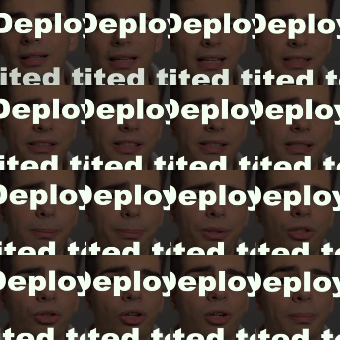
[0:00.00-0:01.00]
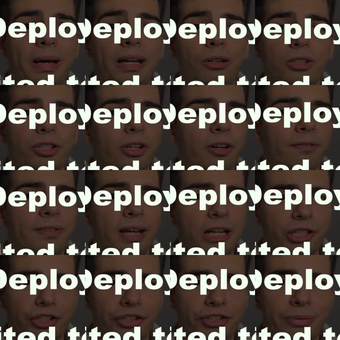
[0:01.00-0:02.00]
like GCP or Microsoft
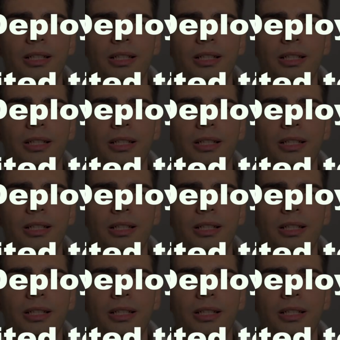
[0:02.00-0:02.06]
Azure.